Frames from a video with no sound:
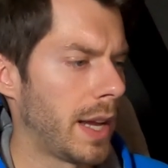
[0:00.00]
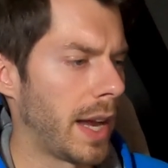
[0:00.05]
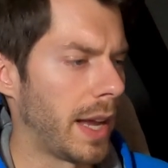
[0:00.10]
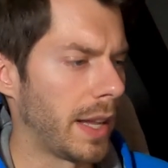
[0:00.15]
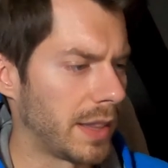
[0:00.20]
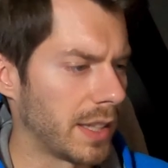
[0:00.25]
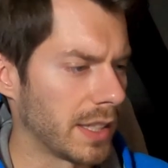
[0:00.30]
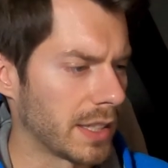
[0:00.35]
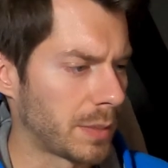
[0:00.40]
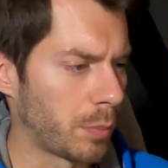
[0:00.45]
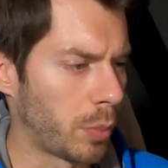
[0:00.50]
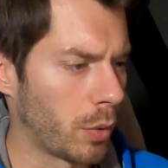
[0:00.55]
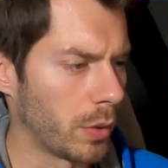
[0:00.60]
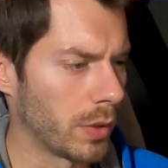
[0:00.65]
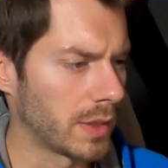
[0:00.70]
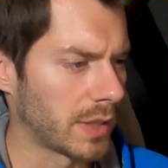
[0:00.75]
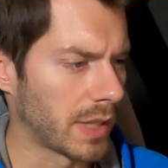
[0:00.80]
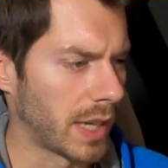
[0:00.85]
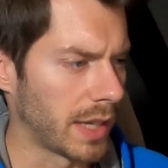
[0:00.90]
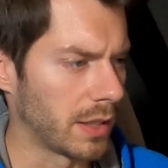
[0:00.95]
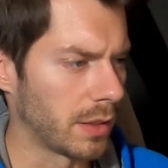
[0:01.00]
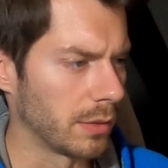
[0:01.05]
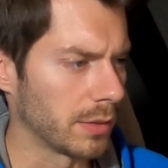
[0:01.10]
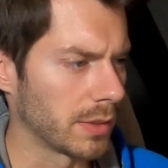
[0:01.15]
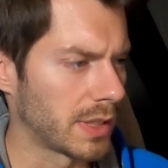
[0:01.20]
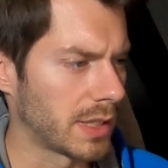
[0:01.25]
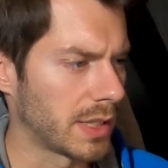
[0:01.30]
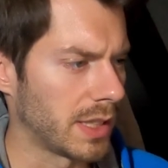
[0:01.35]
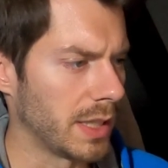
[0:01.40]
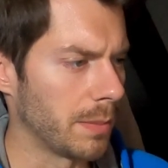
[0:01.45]
At this point, I
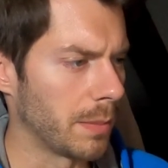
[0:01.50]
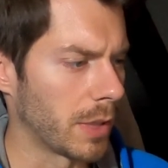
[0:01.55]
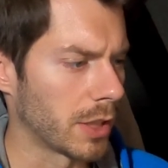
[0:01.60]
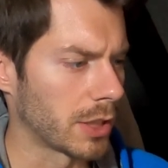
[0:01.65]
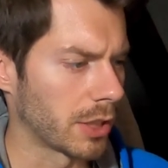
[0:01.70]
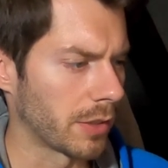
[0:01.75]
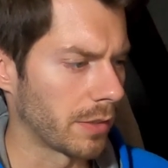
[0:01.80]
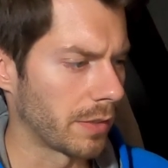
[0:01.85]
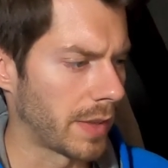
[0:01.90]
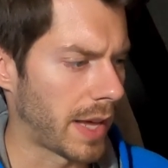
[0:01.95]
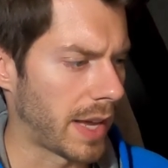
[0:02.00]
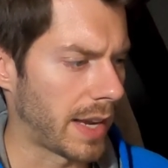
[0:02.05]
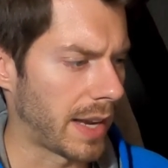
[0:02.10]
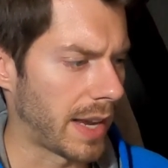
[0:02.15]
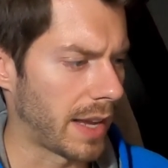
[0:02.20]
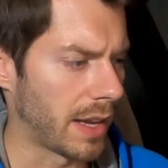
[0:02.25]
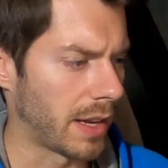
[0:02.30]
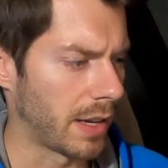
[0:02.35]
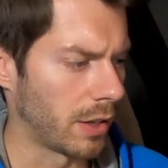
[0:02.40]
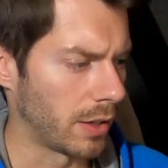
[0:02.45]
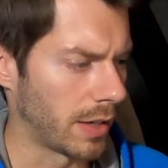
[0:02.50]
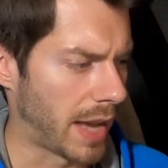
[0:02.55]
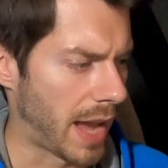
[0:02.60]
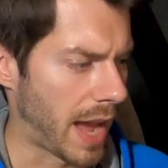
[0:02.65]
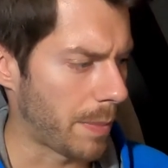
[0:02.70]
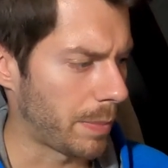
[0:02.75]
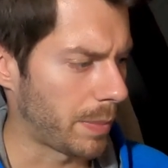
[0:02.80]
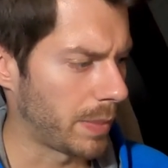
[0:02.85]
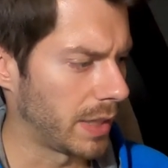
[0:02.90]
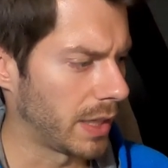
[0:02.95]
don't see much of that
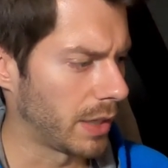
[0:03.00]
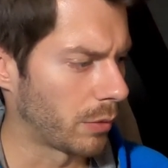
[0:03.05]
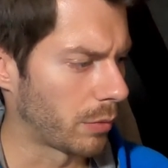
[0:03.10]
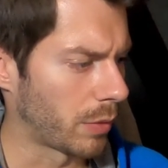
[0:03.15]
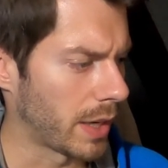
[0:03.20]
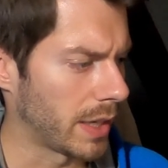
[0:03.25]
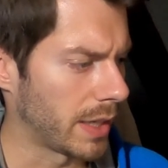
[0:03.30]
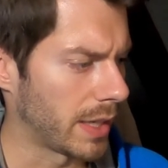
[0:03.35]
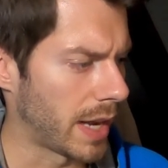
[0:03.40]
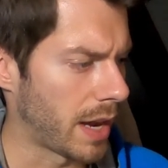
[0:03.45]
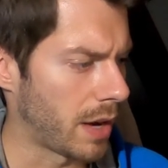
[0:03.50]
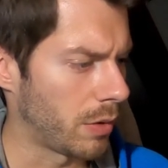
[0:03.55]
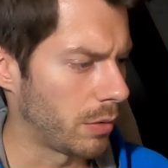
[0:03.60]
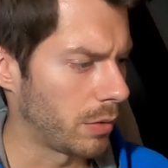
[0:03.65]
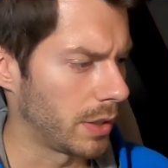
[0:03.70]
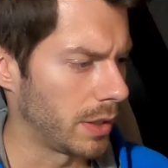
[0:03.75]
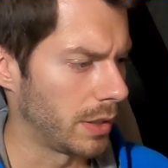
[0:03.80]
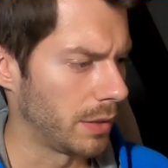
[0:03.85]
happening right now.